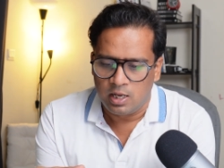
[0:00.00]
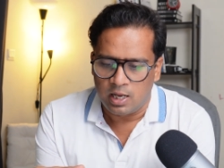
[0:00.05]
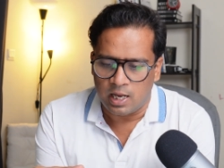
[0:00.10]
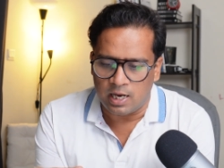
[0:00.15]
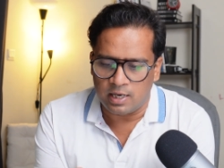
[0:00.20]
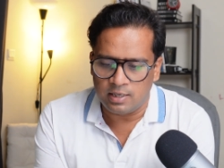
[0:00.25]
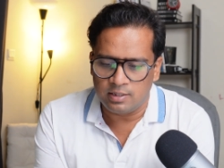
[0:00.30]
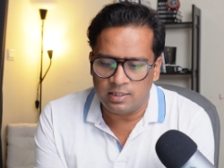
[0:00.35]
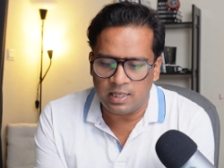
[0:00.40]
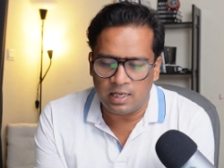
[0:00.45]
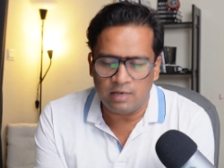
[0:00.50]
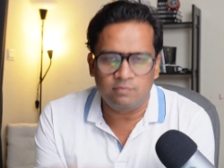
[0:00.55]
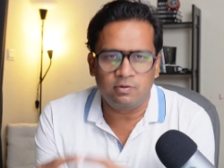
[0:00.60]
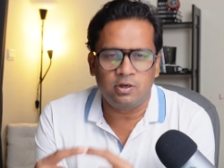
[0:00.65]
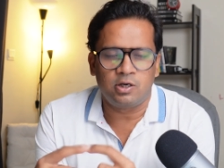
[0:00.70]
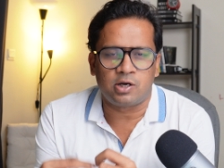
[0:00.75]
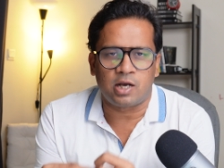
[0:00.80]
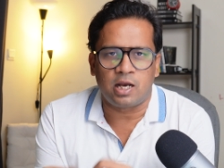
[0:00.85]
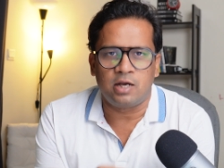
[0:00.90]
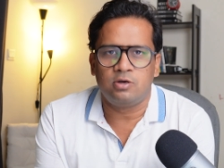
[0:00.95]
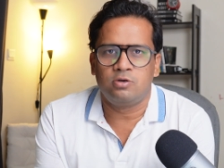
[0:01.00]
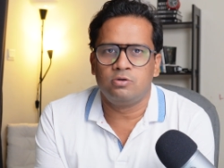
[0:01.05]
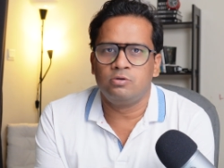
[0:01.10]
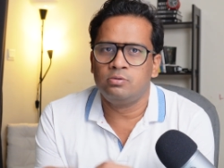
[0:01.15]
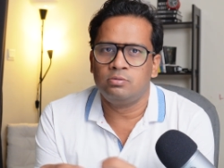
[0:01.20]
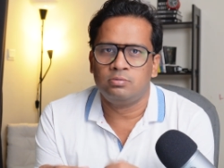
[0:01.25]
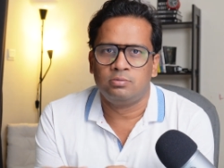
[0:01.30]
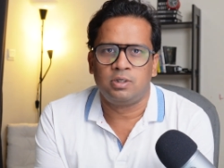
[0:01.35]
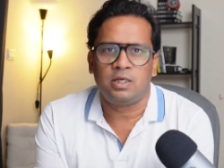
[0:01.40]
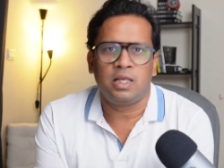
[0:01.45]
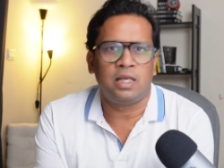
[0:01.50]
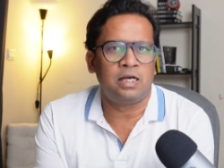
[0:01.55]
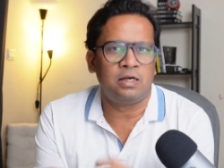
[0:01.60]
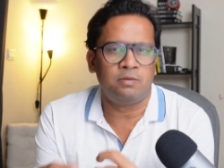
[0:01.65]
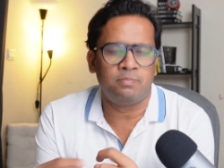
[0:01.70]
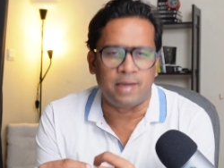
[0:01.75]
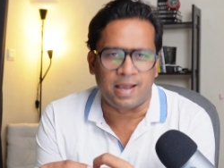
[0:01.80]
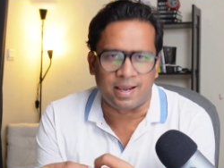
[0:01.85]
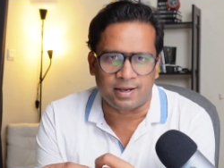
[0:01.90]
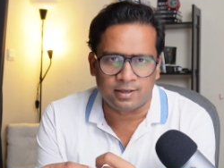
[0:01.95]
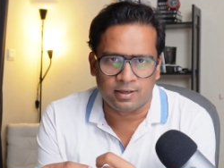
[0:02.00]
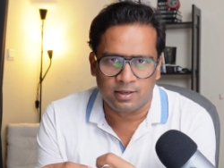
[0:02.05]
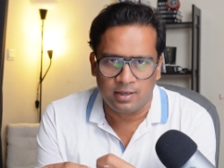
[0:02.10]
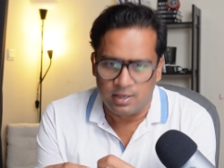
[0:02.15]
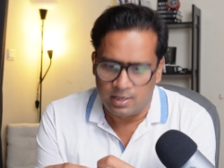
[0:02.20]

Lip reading: and then we try to take it back.